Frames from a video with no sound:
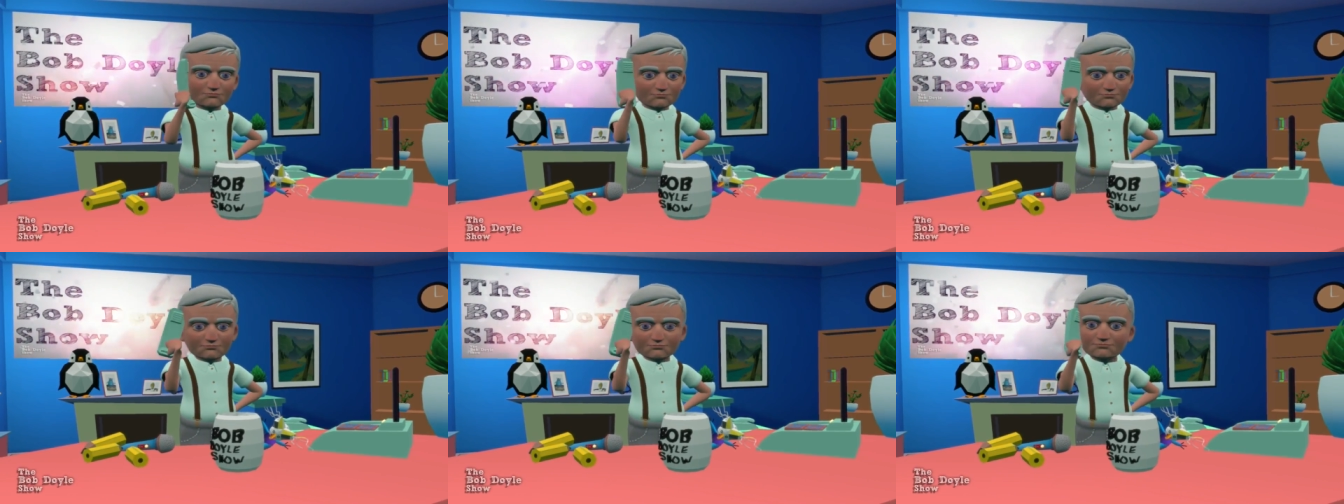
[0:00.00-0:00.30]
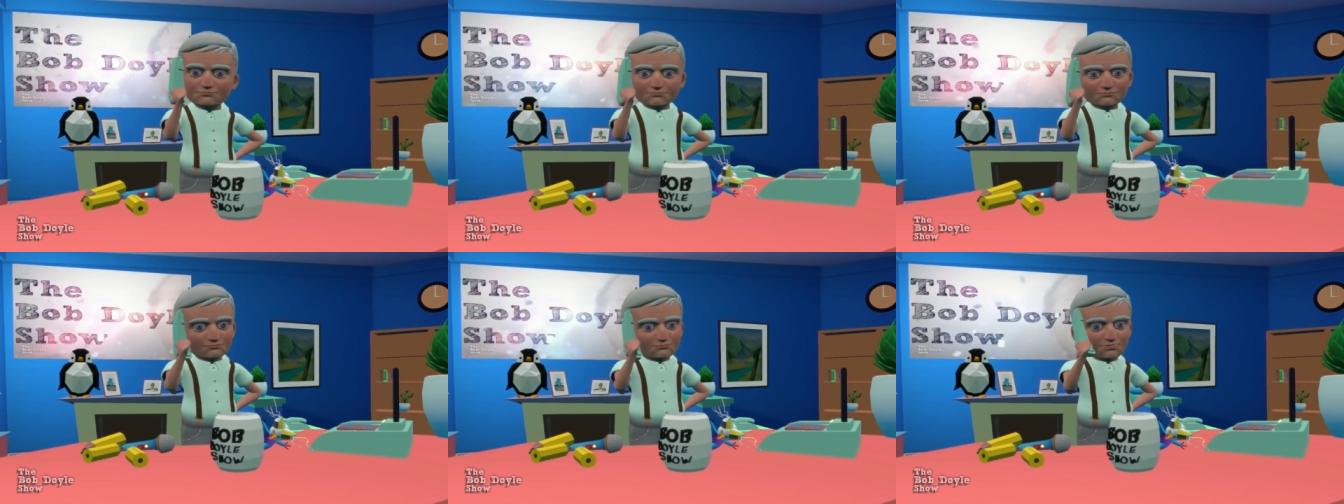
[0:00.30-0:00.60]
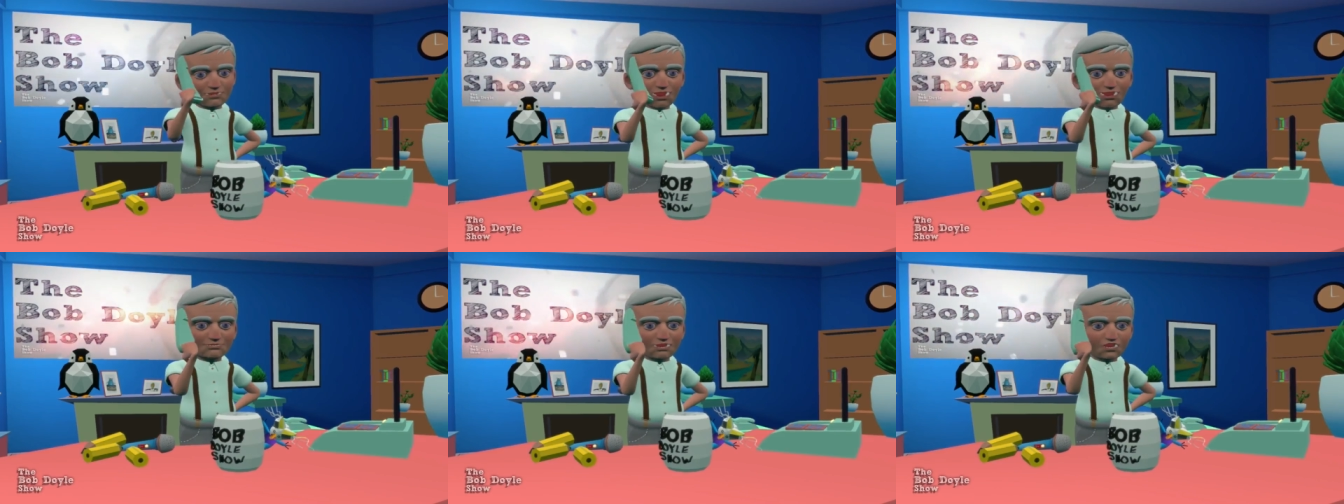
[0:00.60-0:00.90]
I told you
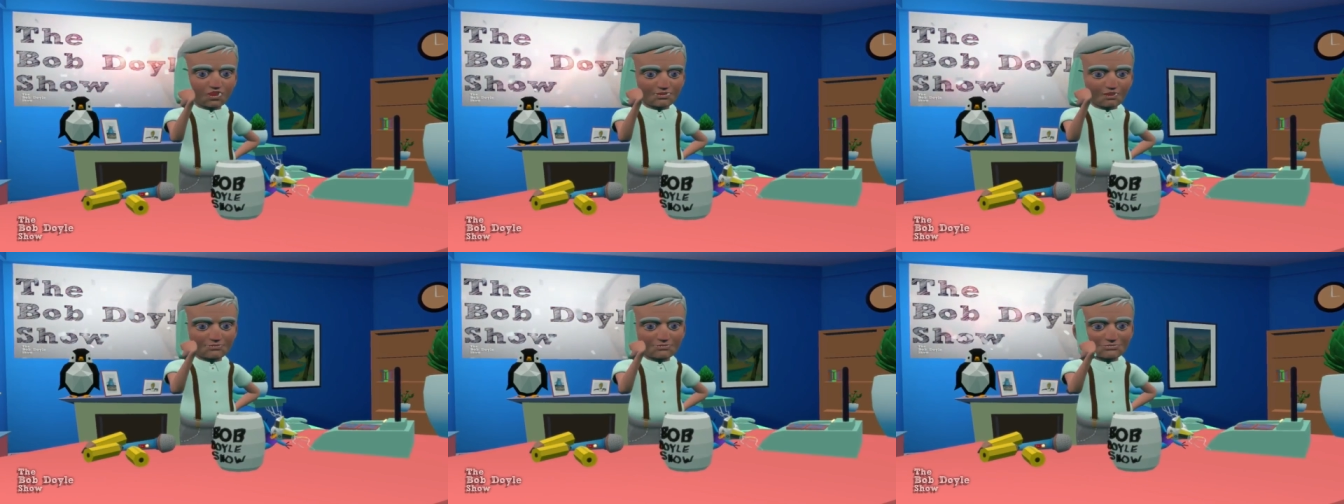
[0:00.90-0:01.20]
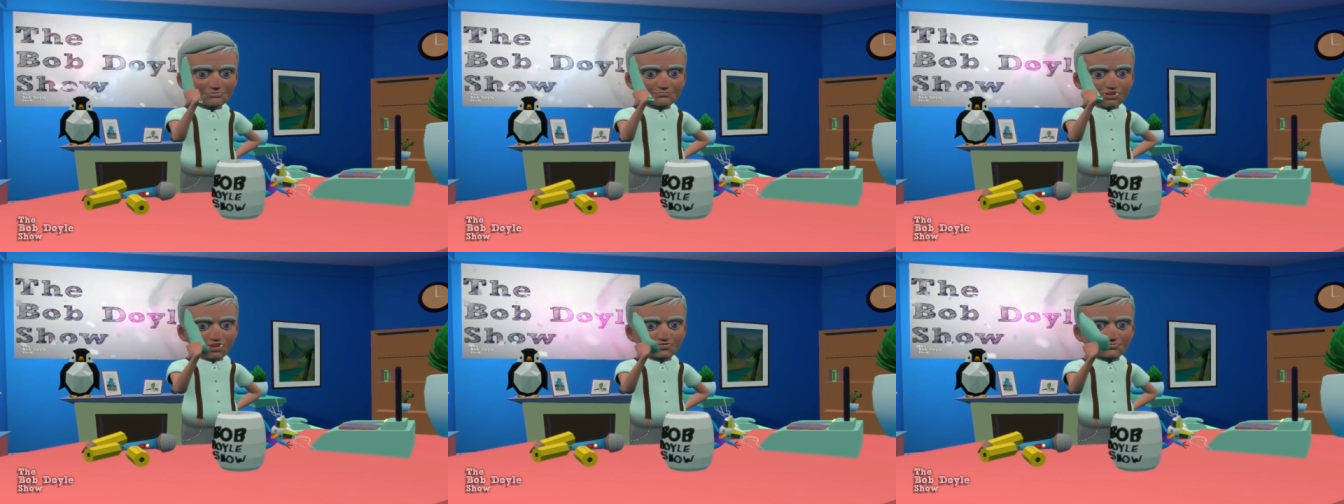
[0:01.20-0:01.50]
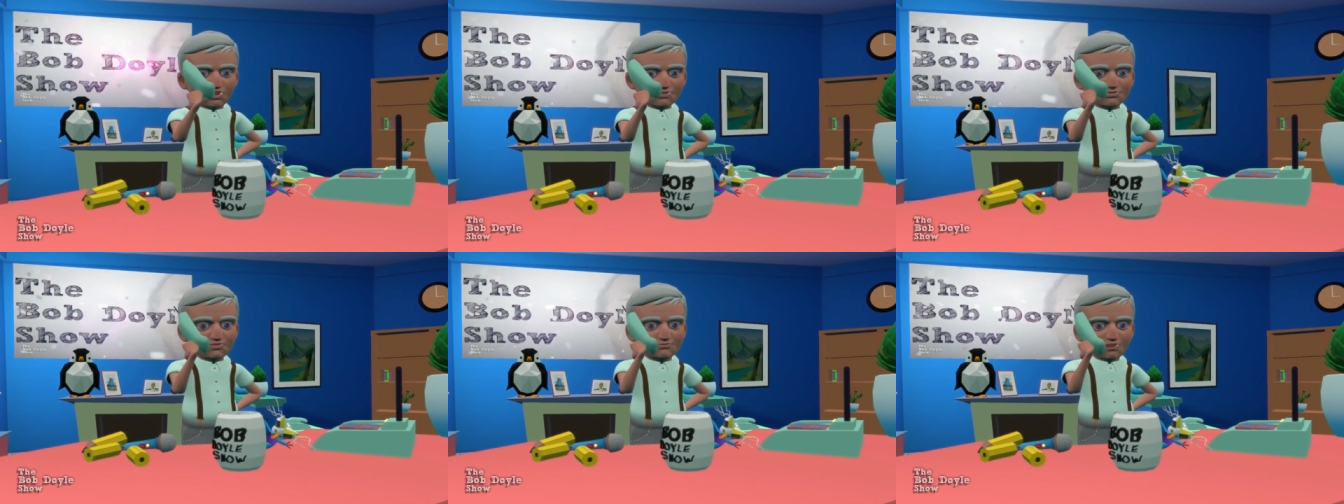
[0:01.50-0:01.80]
this phone doesn't work.
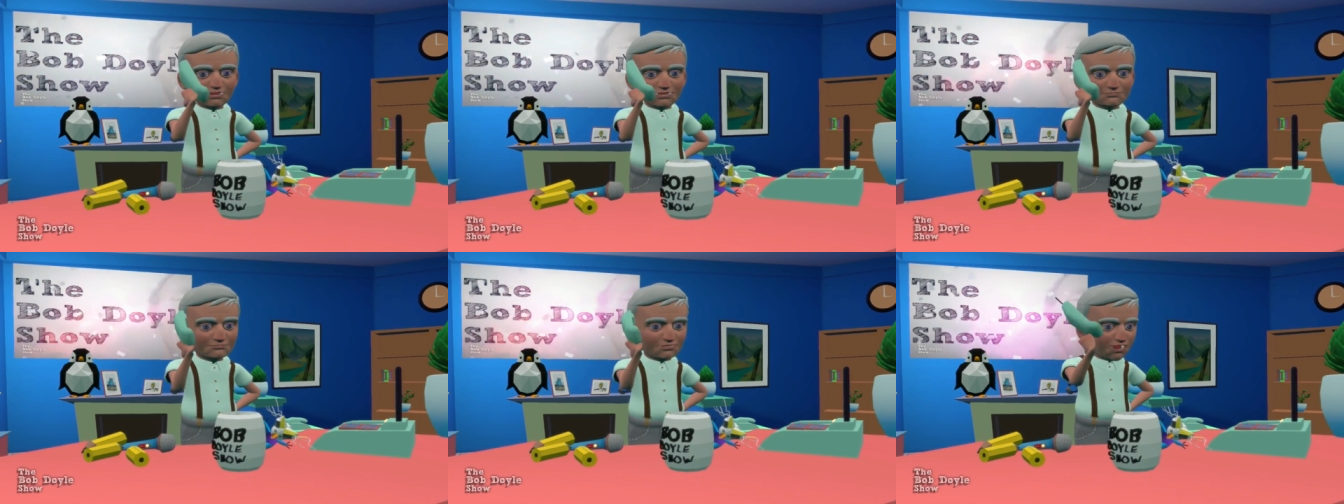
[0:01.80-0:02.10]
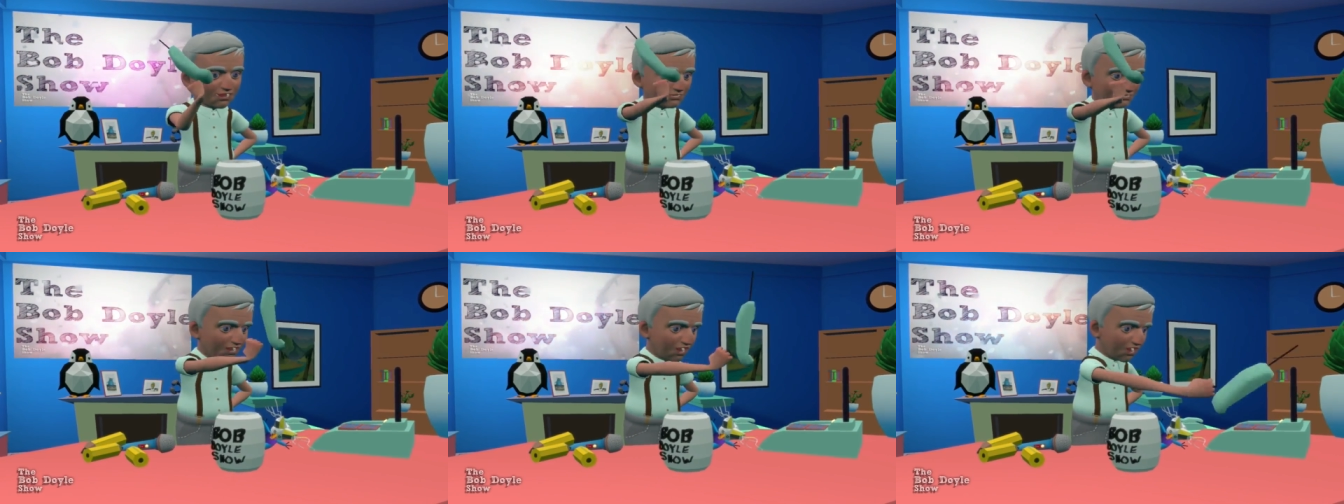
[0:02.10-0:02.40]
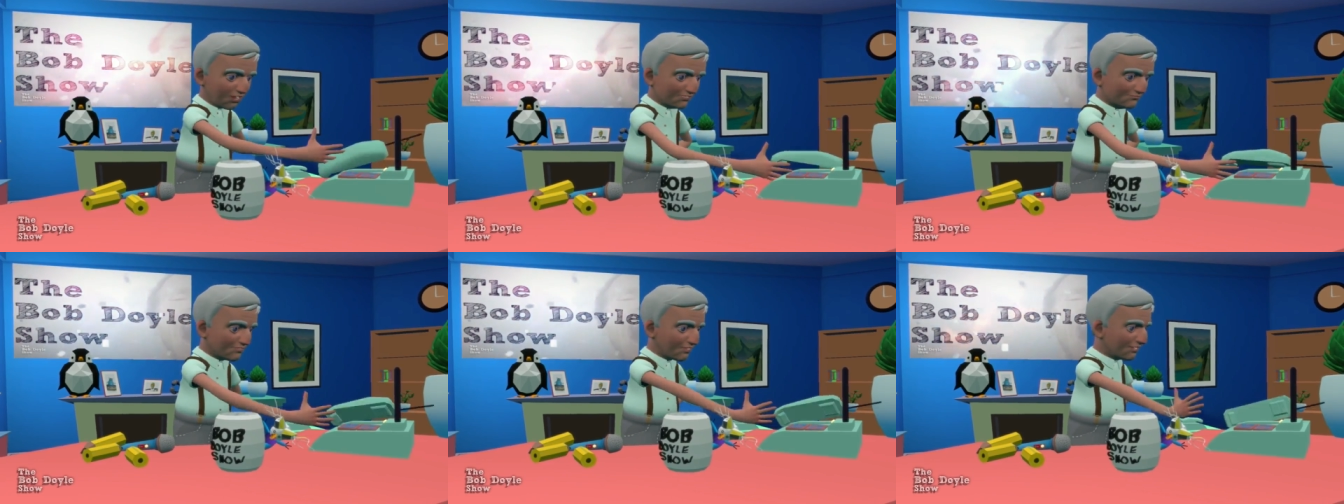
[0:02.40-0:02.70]
Stop calling me here.
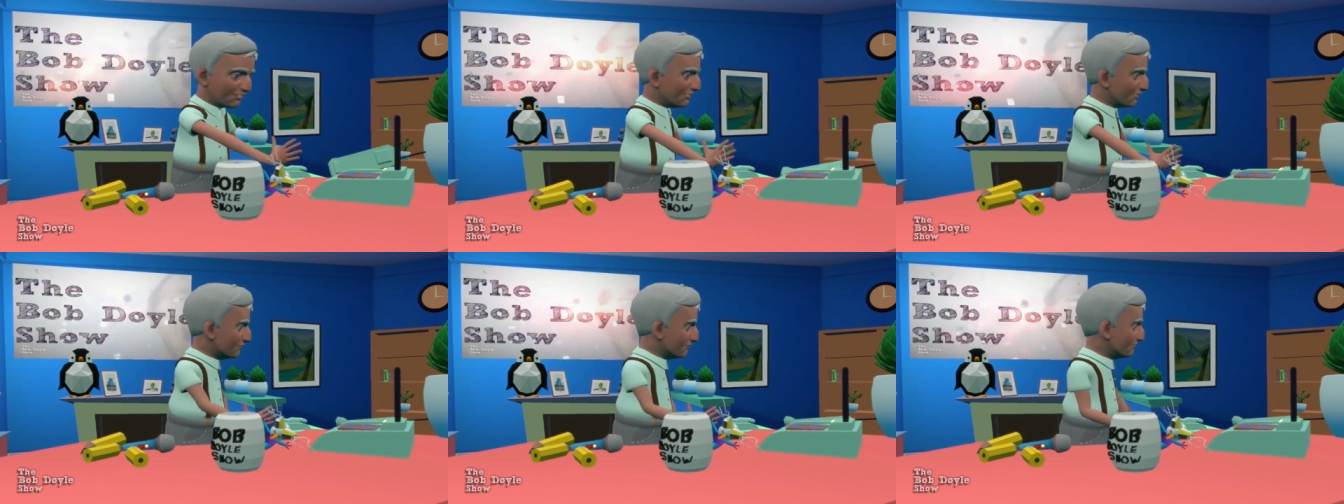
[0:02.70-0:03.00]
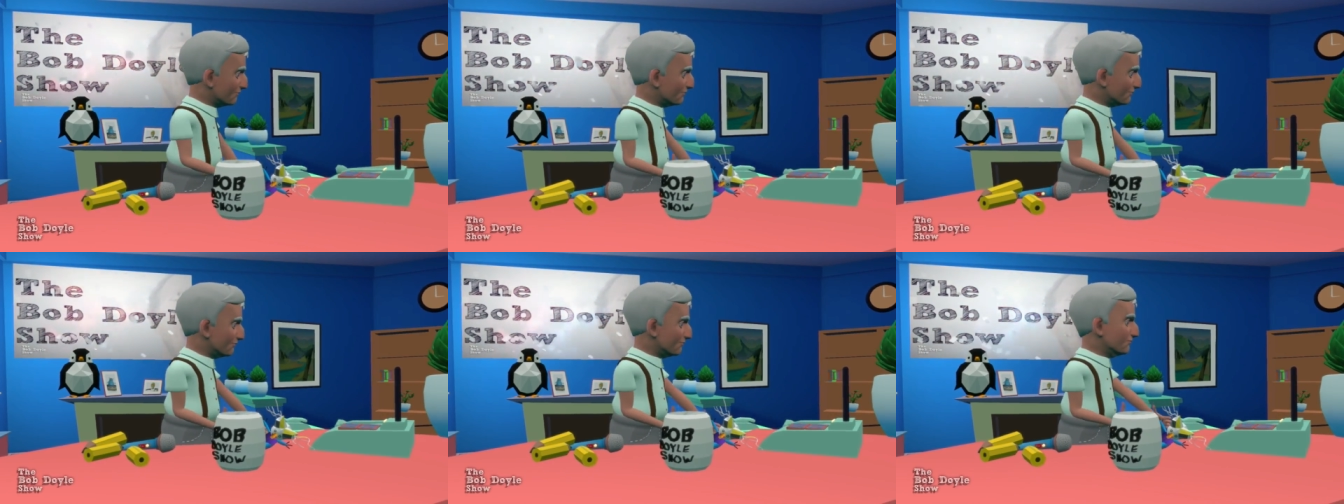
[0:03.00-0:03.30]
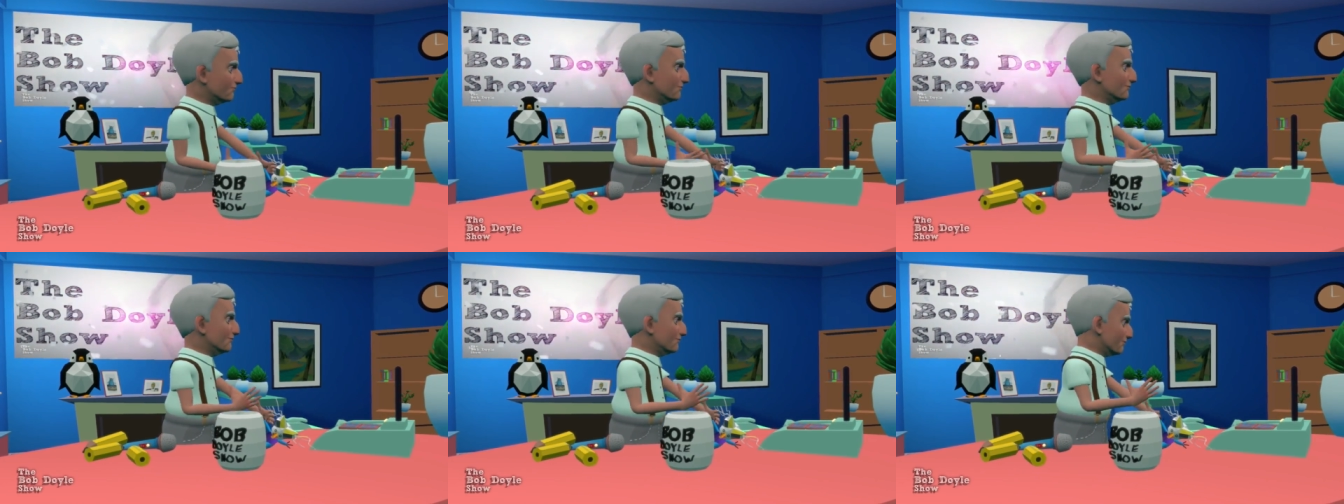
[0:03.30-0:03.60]

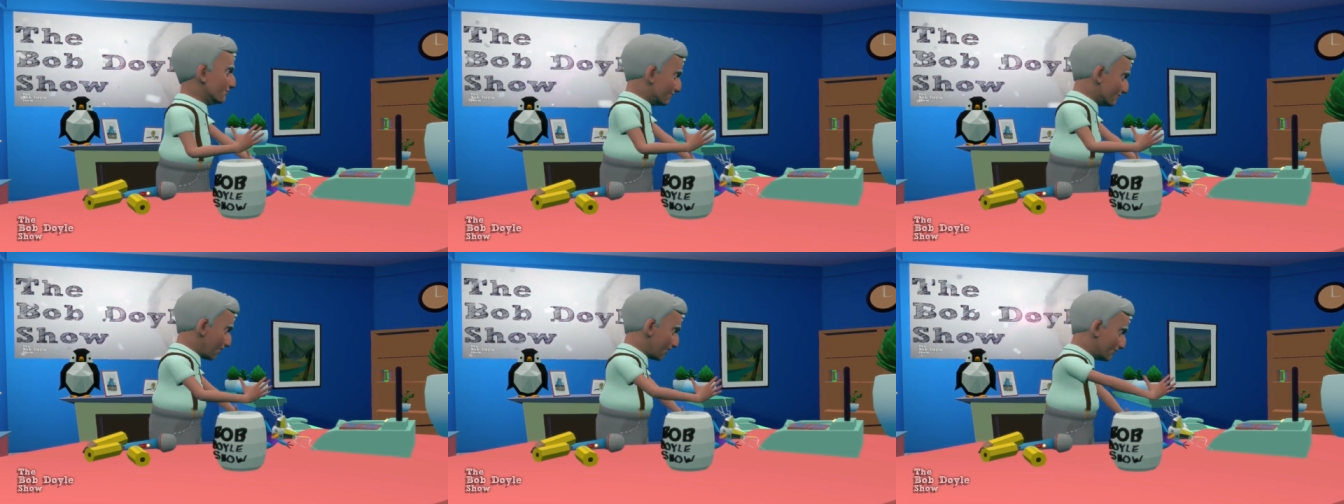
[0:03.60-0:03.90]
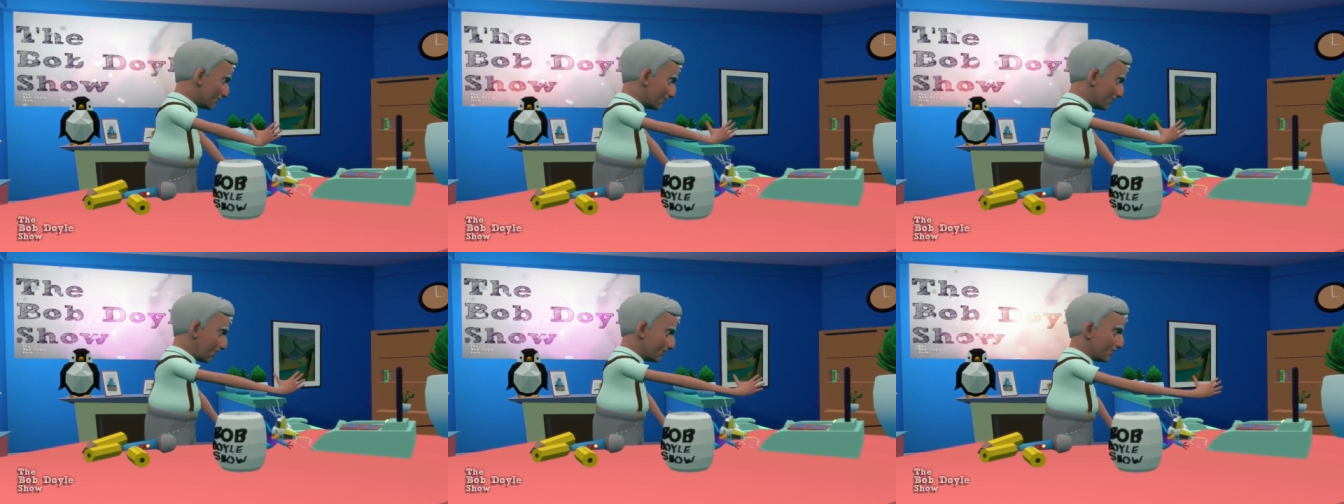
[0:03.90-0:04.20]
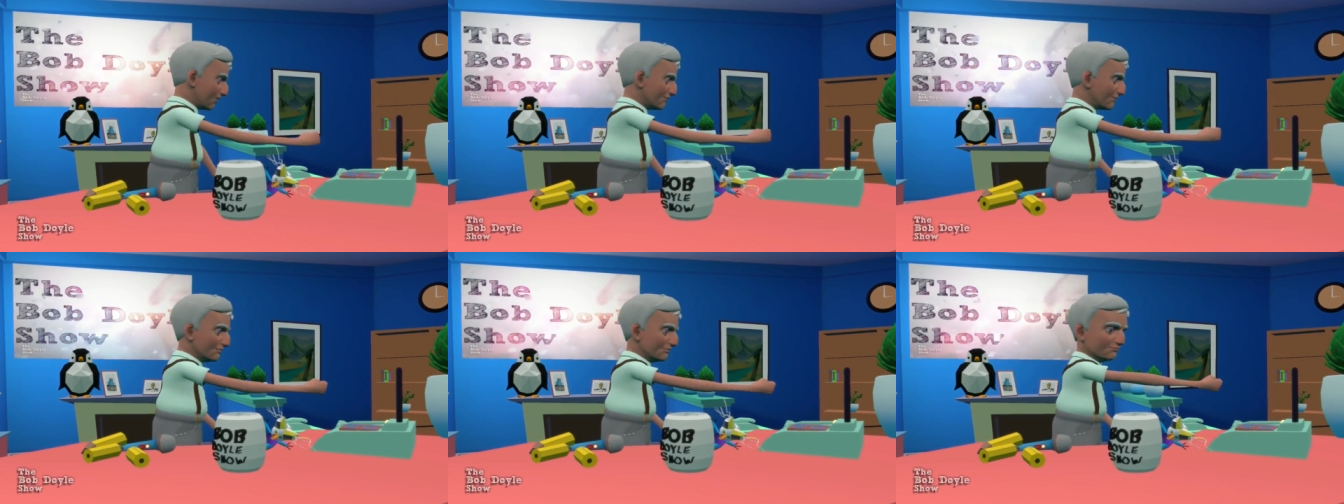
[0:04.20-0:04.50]
What's wrong with these
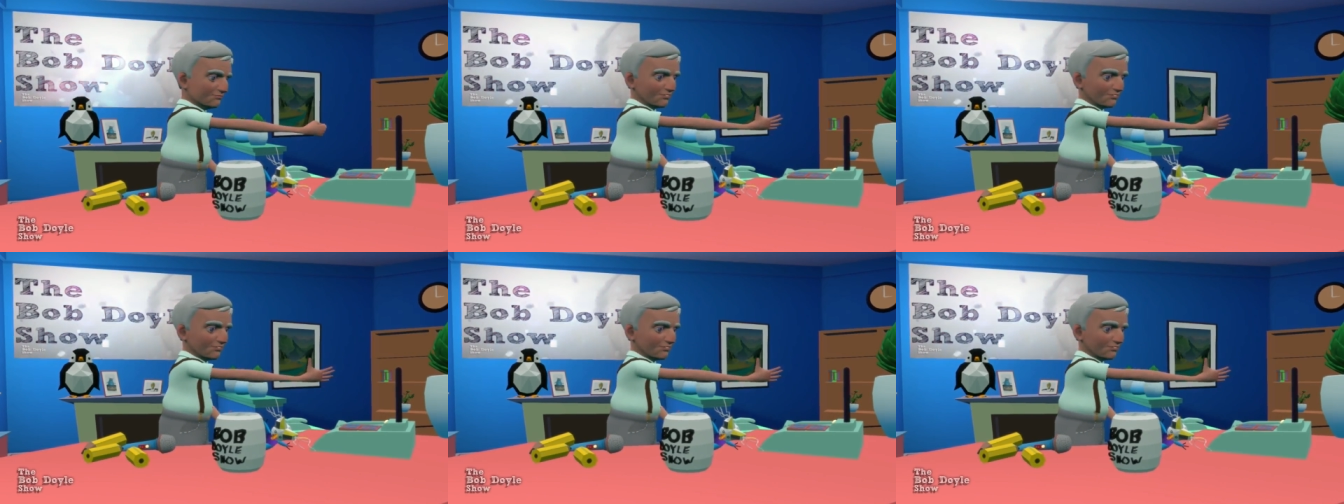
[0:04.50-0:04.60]
people?